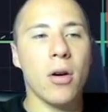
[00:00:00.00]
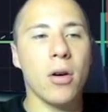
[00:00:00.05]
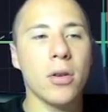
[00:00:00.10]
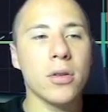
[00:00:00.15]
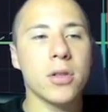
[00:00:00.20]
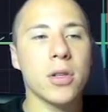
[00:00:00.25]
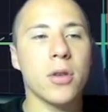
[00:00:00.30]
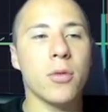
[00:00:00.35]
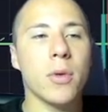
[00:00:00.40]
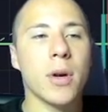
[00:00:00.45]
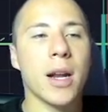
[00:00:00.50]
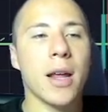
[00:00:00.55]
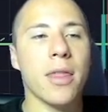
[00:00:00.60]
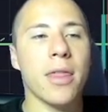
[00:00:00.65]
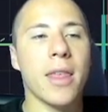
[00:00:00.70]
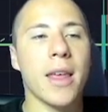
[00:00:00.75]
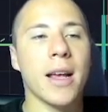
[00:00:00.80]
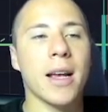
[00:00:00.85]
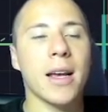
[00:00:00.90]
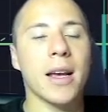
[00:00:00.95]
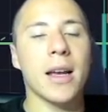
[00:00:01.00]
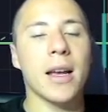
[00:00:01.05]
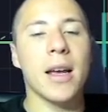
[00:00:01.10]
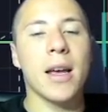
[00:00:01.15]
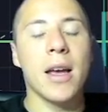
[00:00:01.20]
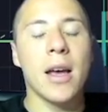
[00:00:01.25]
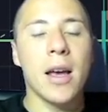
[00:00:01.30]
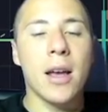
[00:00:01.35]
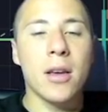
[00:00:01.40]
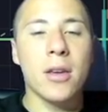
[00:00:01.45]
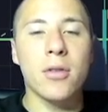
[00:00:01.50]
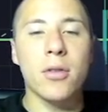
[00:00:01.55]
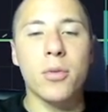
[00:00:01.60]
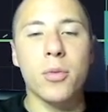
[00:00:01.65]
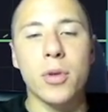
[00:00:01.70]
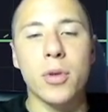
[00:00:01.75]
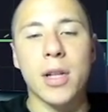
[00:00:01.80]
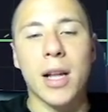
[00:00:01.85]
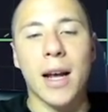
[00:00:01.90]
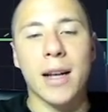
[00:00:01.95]
Also, what I think you
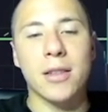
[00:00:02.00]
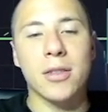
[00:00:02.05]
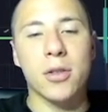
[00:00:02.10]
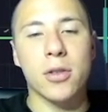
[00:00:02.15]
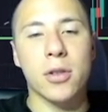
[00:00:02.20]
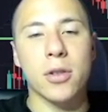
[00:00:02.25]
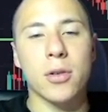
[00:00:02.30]
would like to